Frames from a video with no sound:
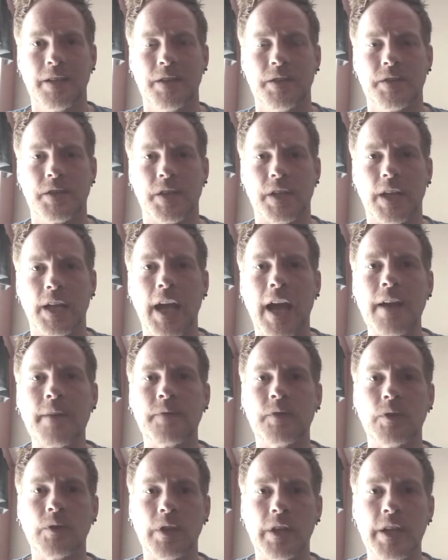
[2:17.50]
to the
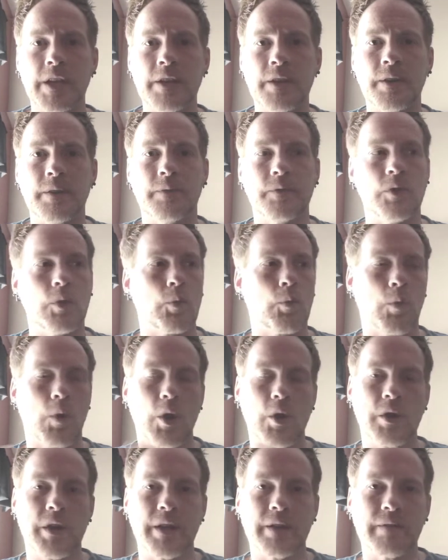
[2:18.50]
life you live, your
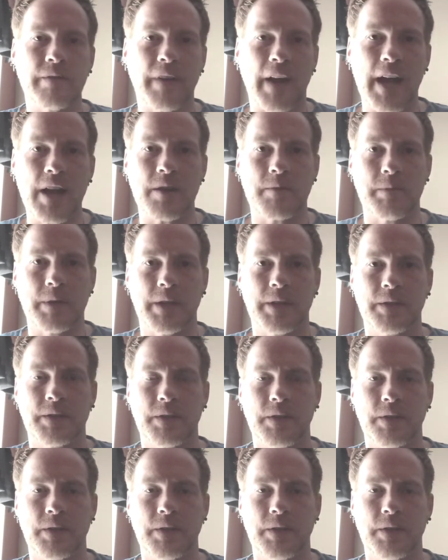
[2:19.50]
work environment,